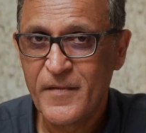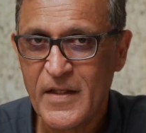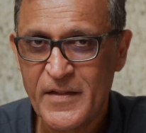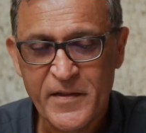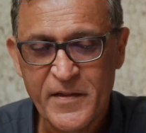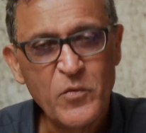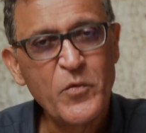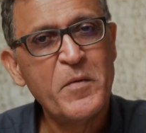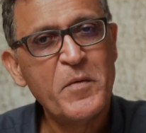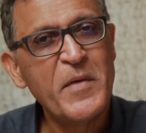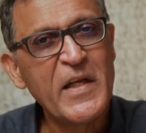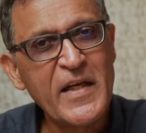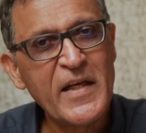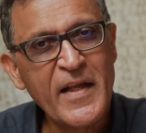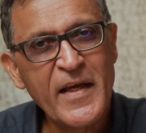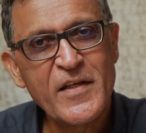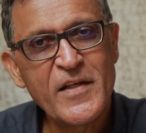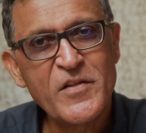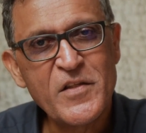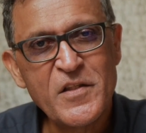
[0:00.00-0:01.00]
Until we meet
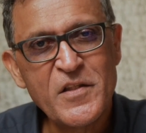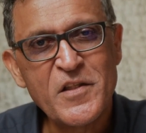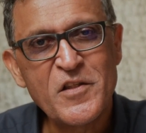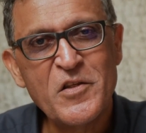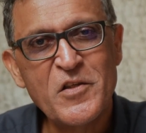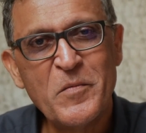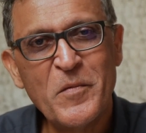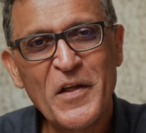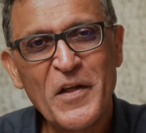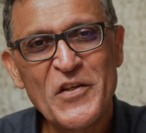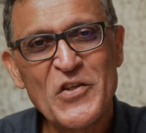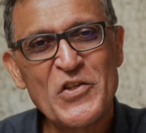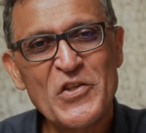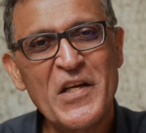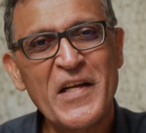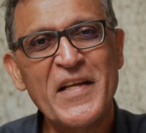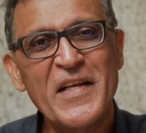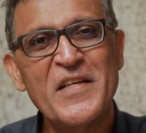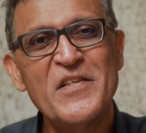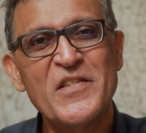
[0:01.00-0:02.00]
next, this is
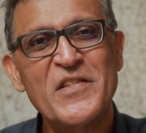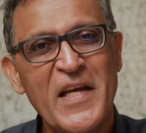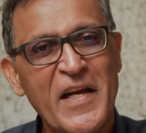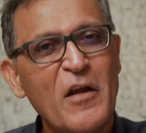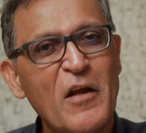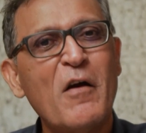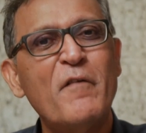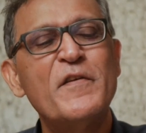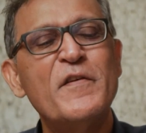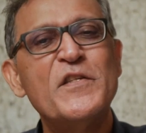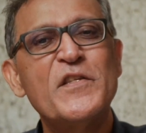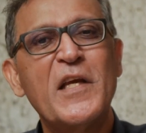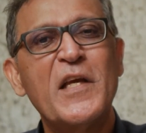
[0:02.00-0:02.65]
Nirmal signing off in